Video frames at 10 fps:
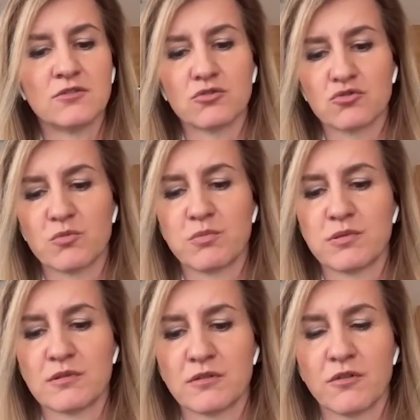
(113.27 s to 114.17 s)
those
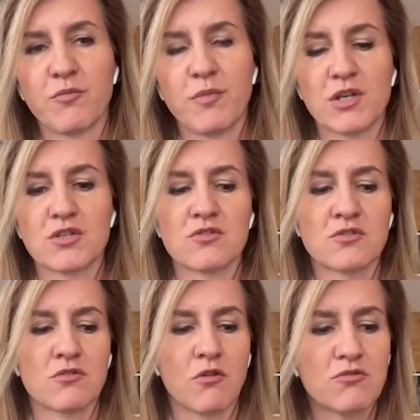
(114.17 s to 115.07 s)
group of
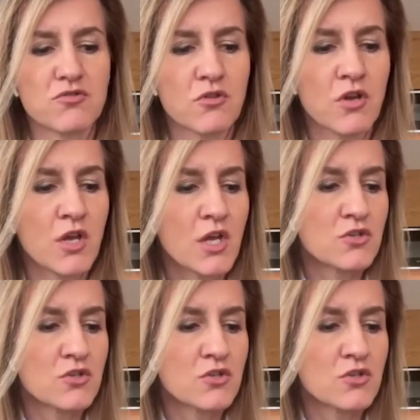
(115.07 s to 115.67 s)
patients also.